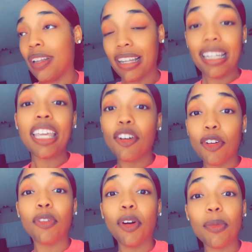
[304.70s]
legal
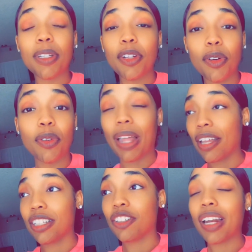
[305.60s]
room wrong to do, like
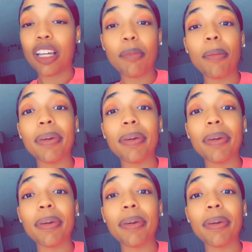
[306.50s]
to try to come up